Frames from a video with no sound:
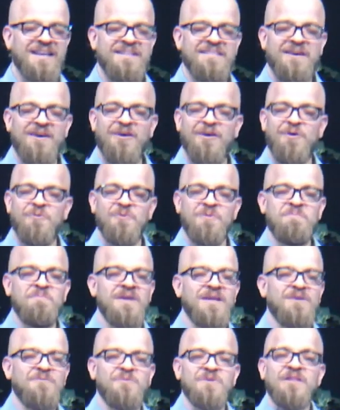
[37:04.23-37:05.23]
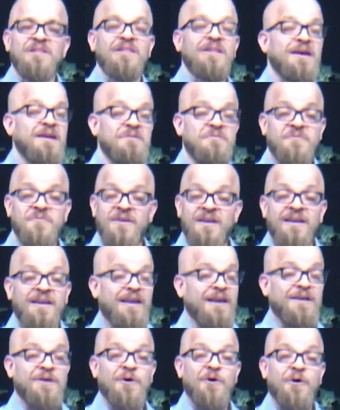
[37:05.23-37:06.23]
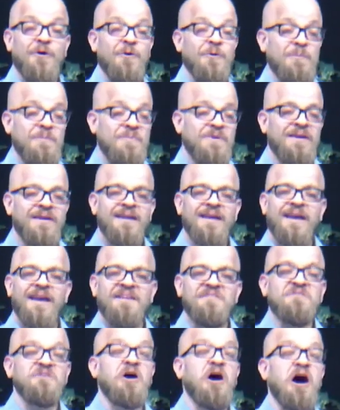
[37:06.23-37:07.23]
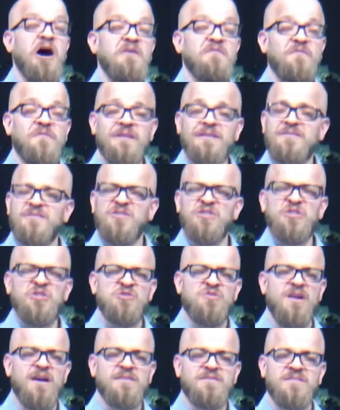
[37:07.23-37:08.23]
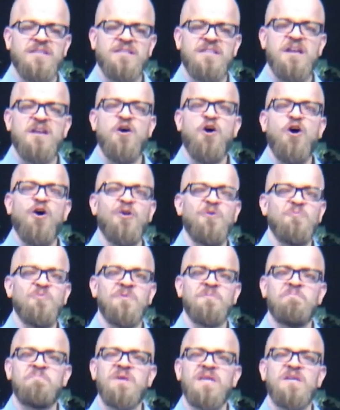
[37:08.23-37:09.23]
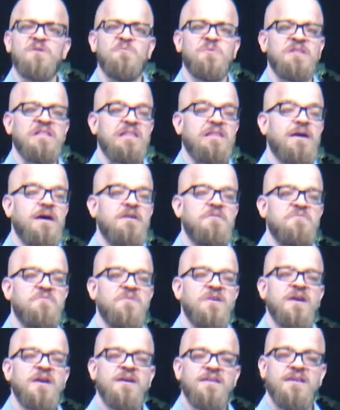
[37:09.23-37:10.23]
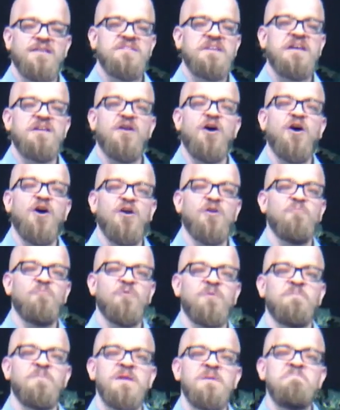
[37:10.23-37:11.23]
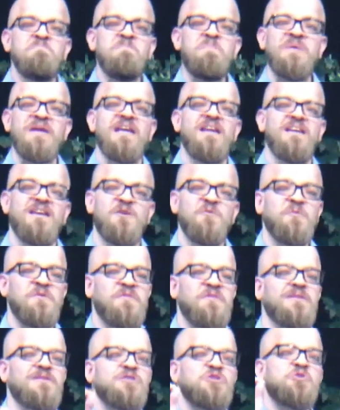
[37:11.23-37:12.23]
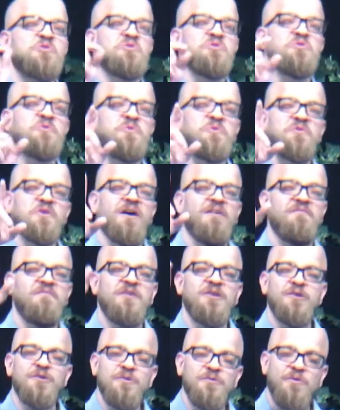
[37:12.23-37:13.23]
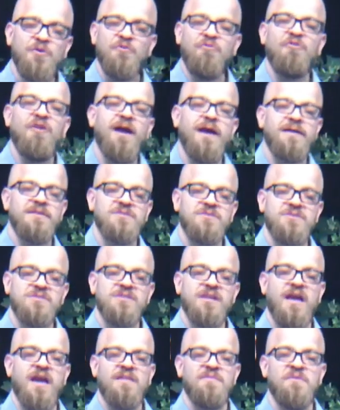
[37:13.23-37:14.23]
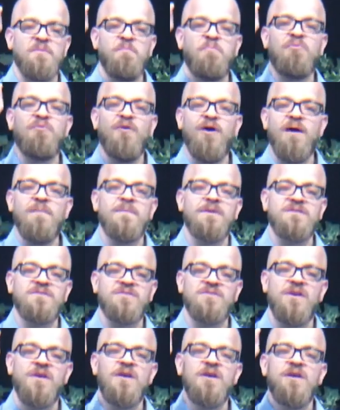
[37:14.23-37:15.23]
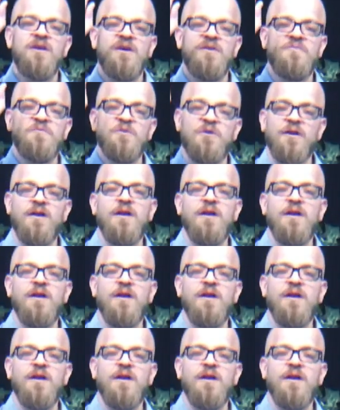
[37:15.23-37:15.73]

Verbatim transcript: and that heart would beat with life and hope and confidence and trust that that heart would beat with love that that heart would be beating with the truth of you Christ and the promise of your